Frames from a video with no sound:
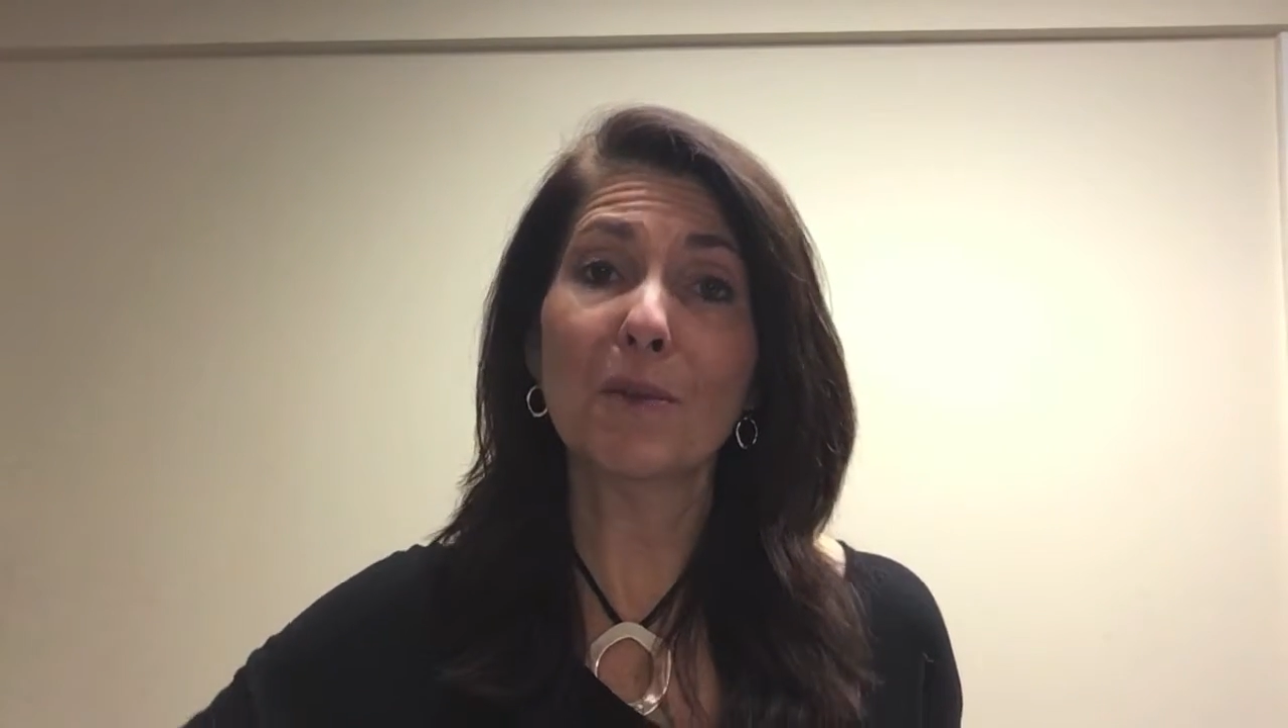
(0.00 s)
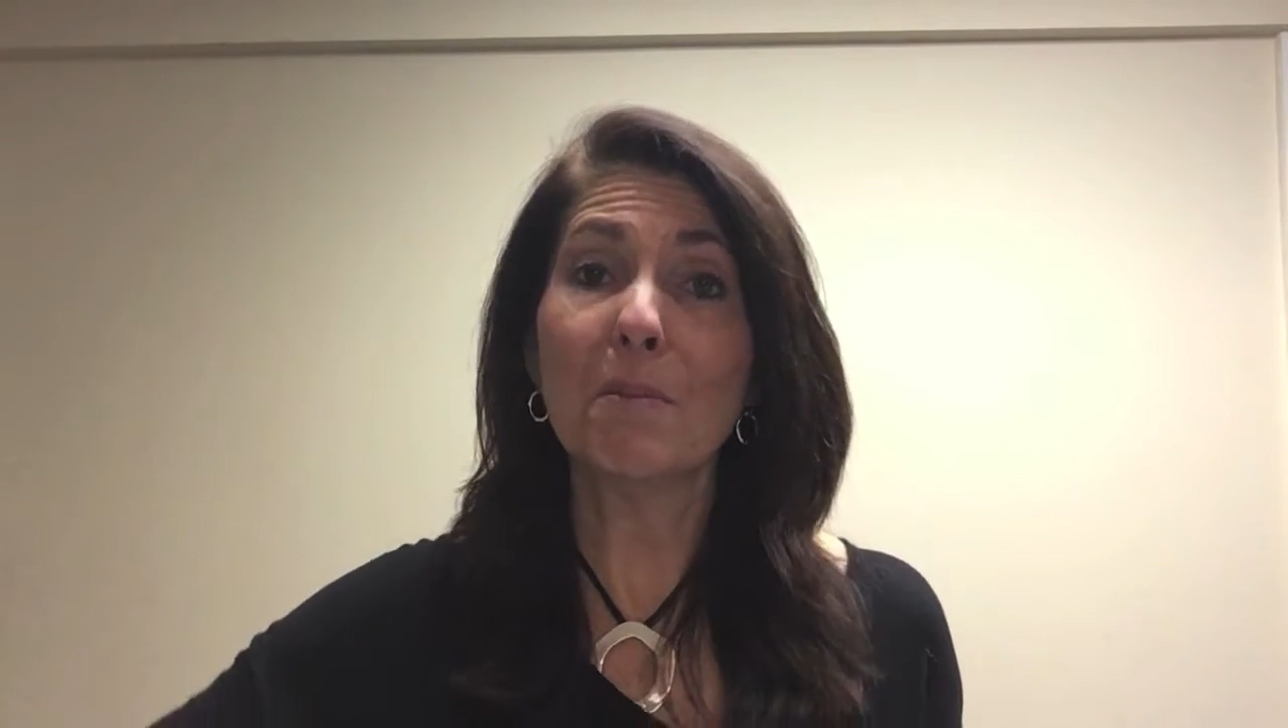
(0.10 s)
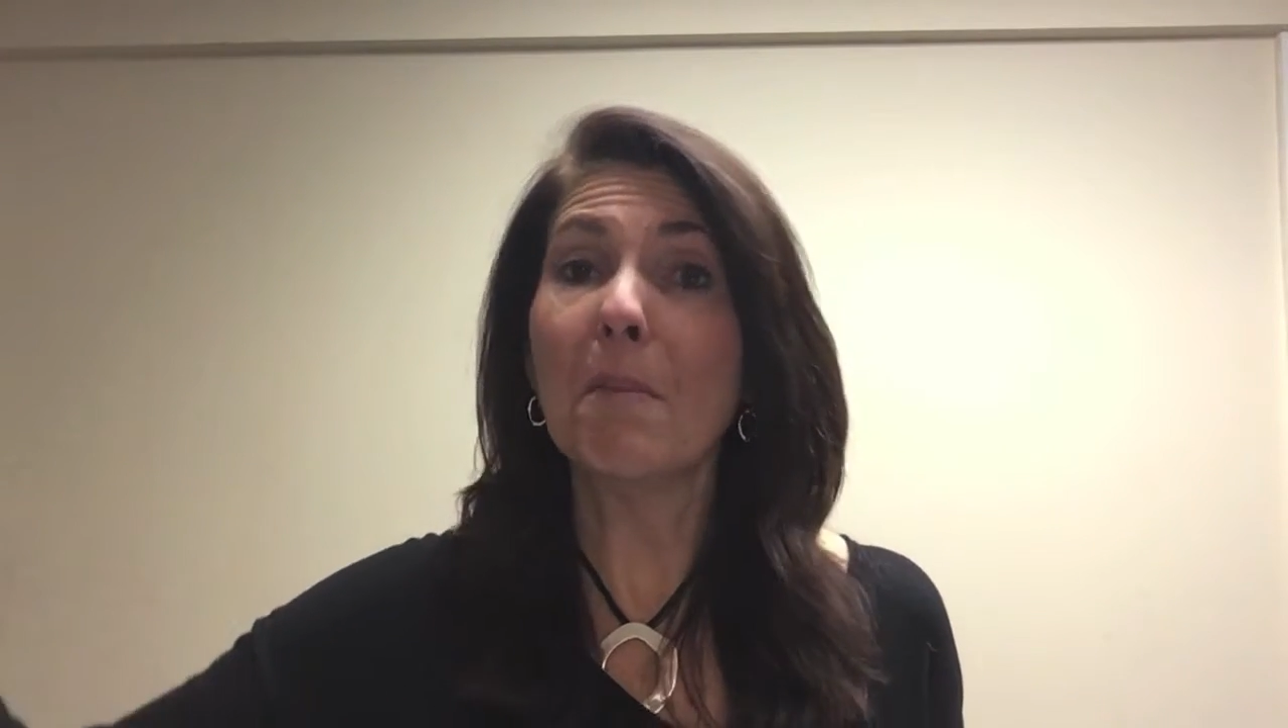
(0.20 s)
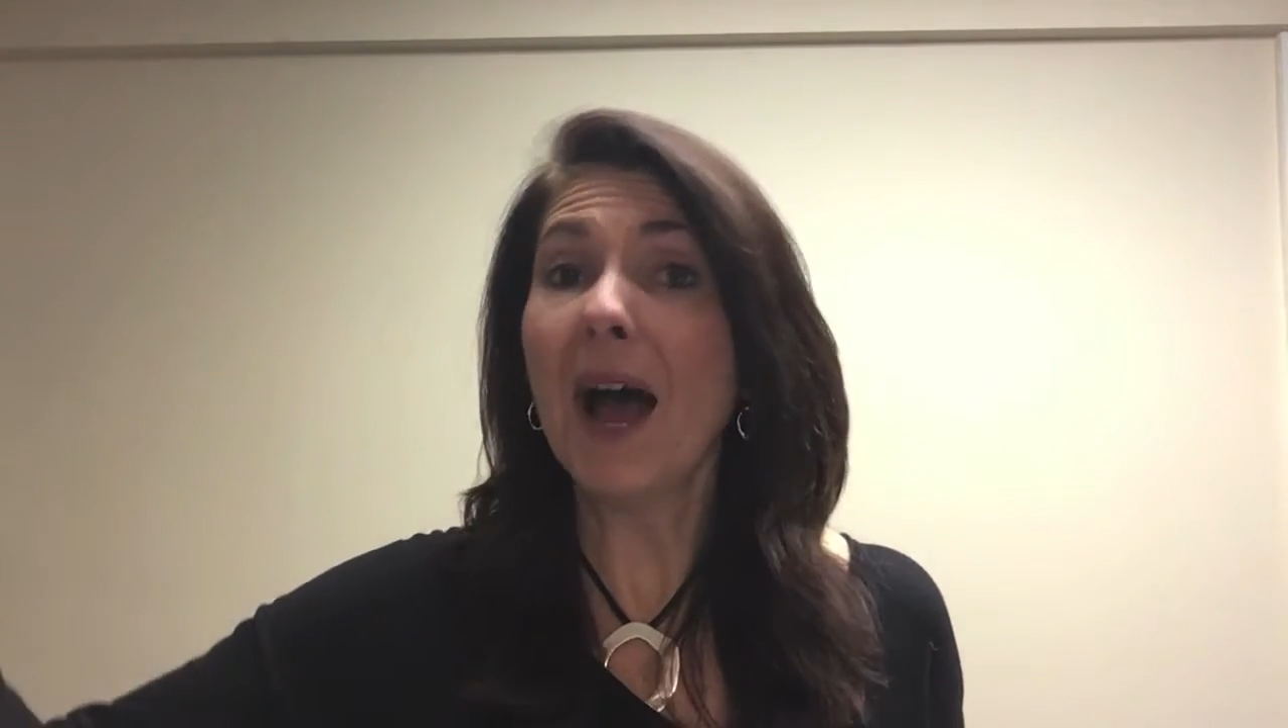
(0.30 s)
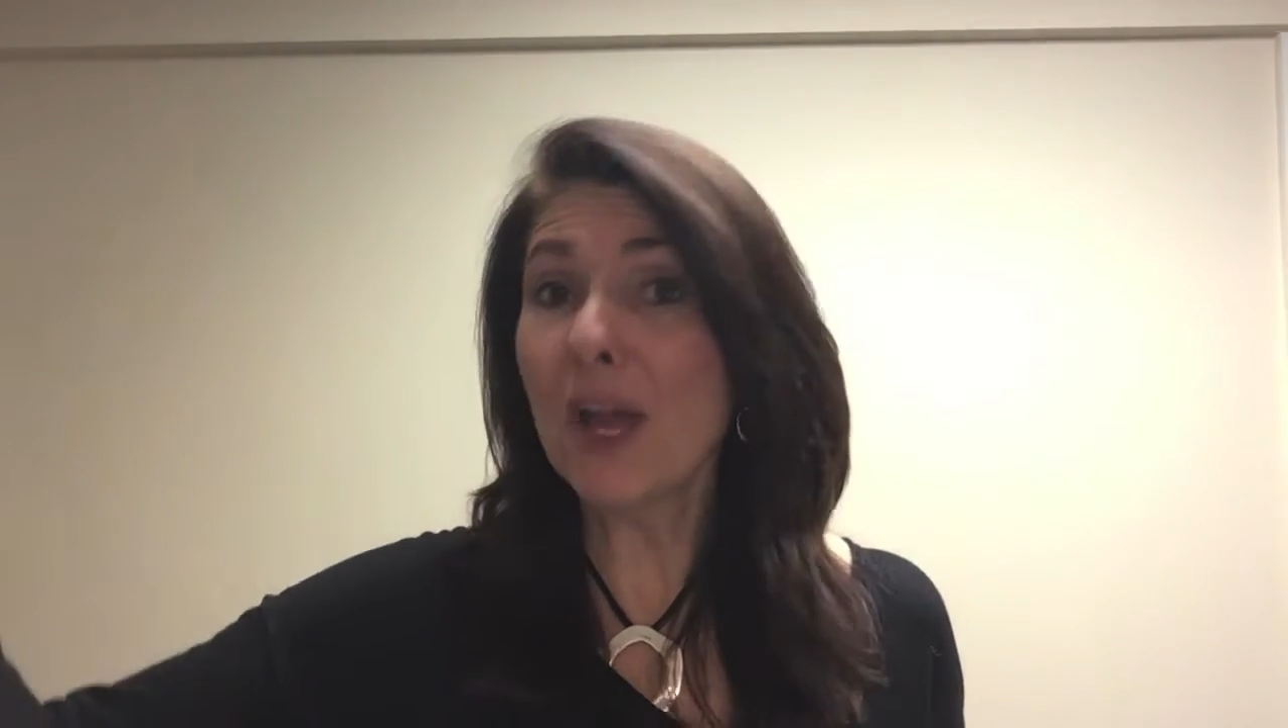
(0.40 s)

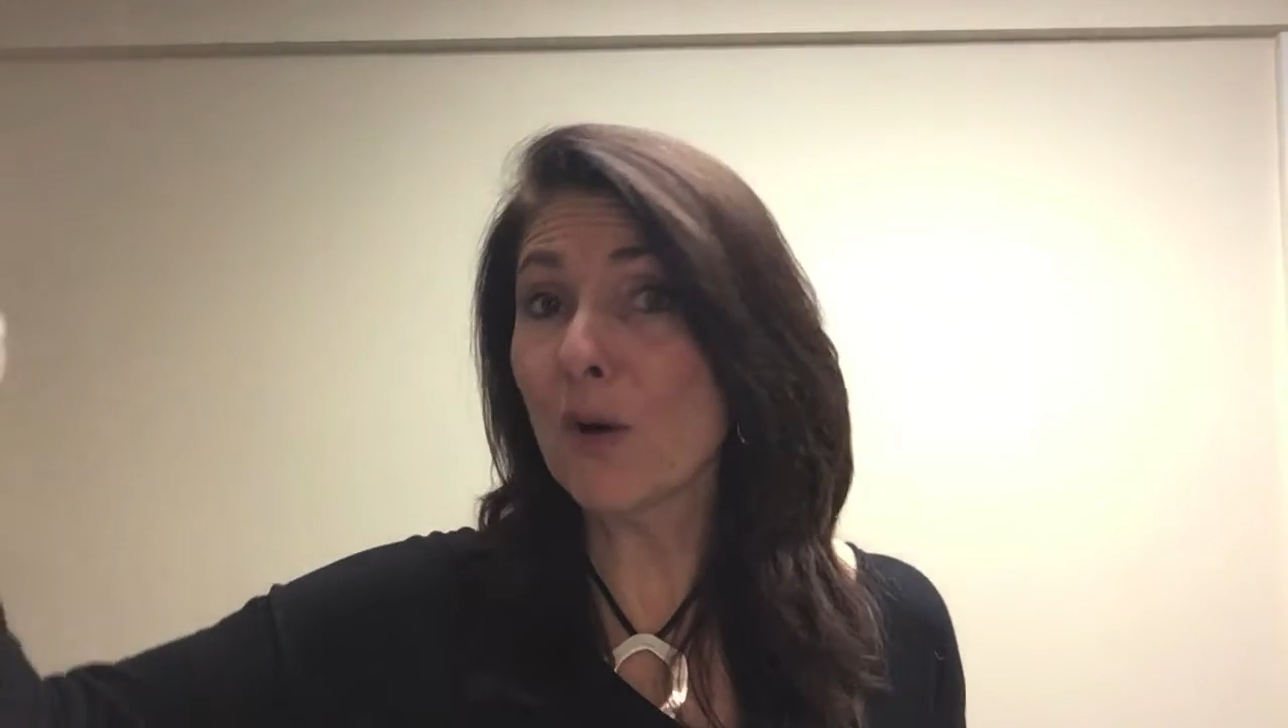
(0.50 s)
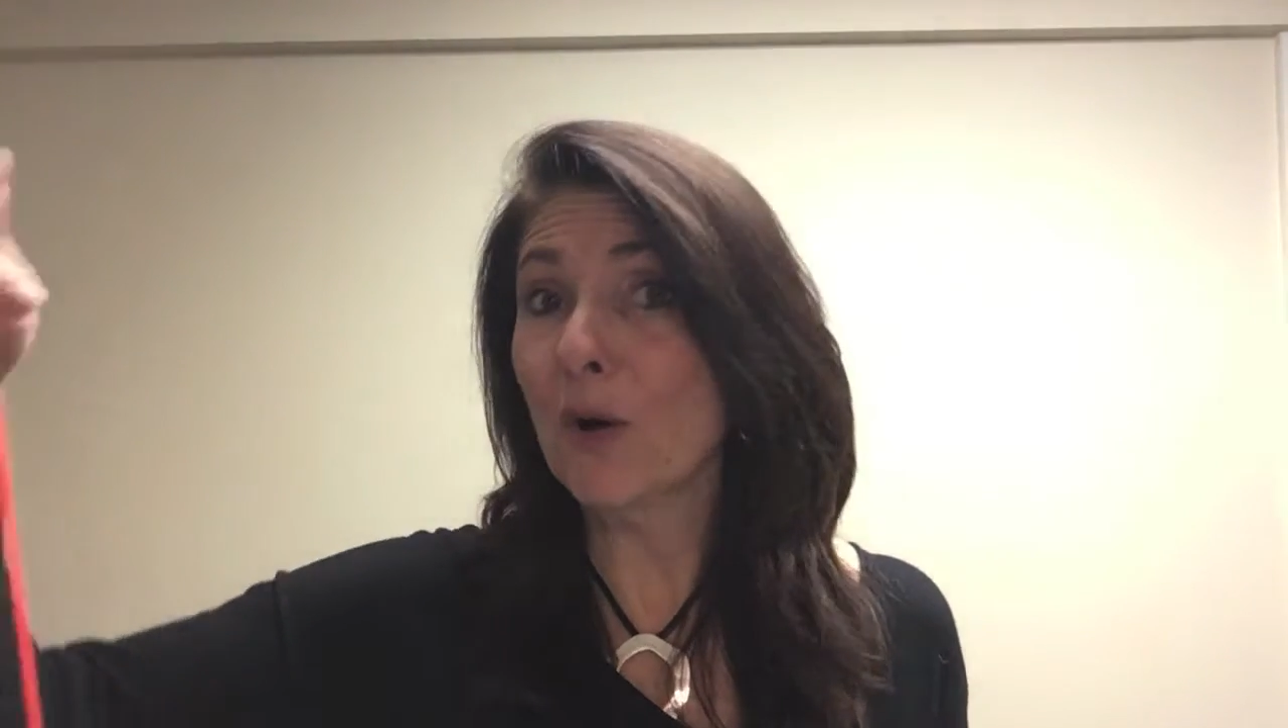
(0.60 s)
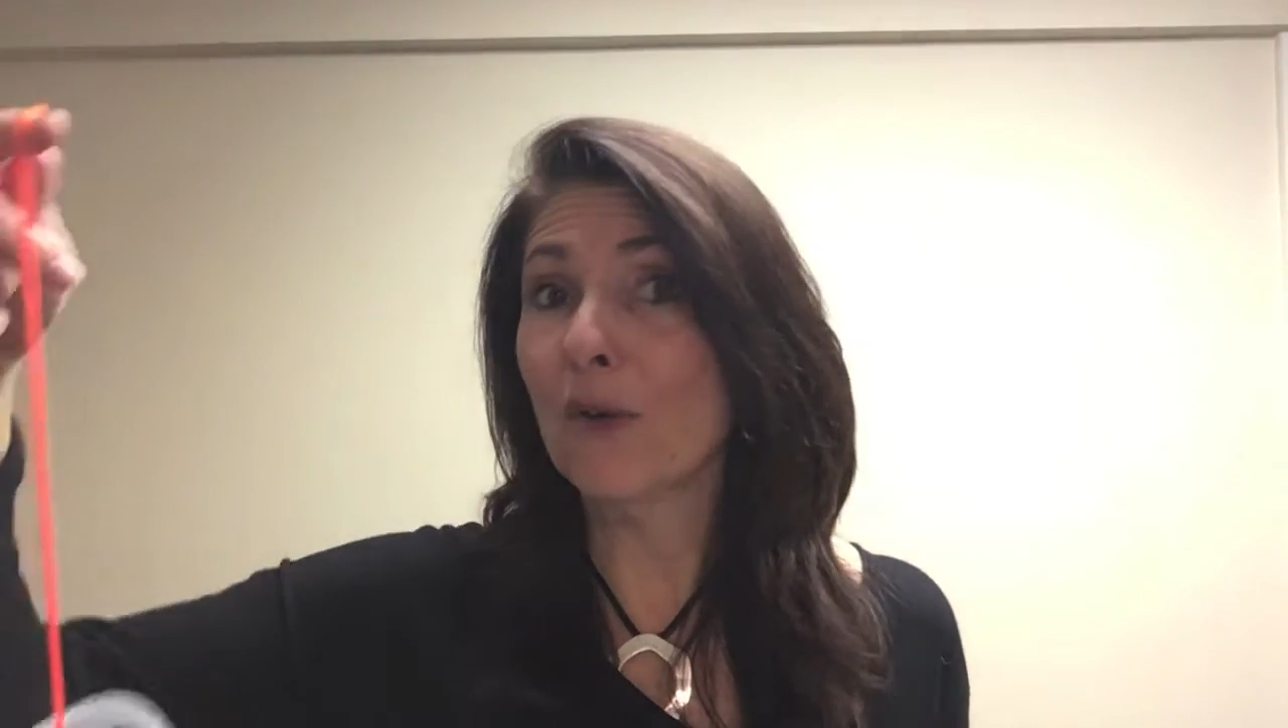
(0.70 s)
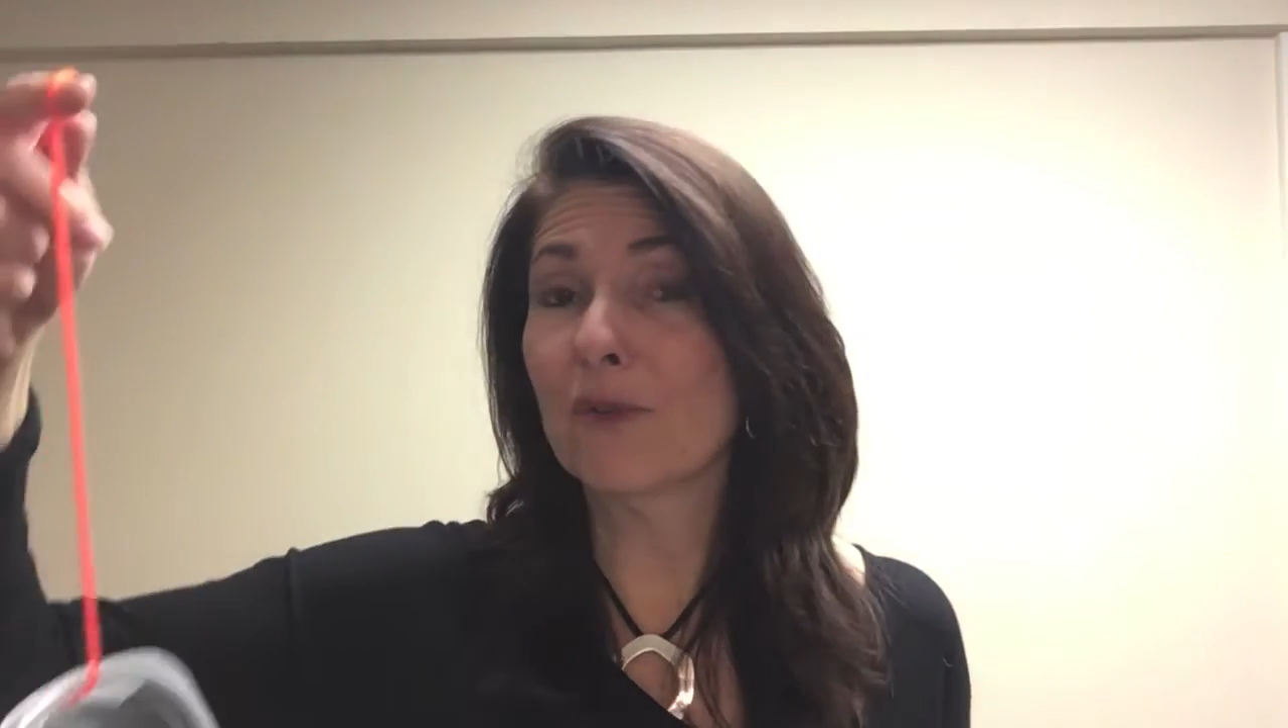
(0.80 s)
my goal